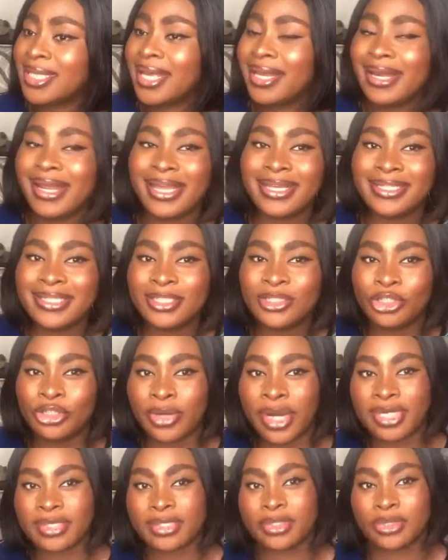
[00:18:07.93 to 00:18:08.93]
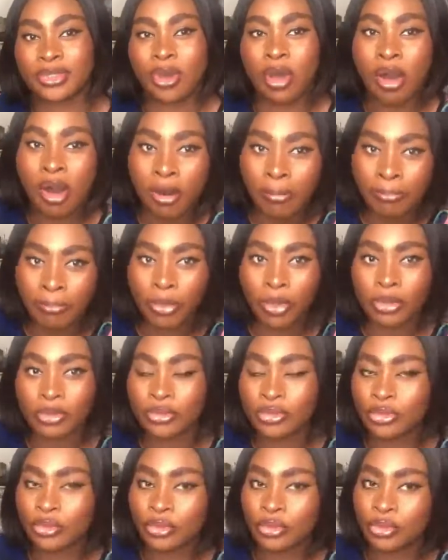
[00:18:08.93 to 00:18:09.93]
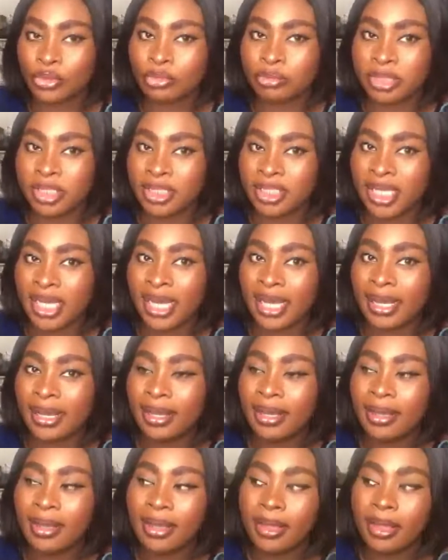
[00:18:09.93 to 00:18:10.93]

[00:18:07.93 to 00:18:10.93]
a lady dressed up on social media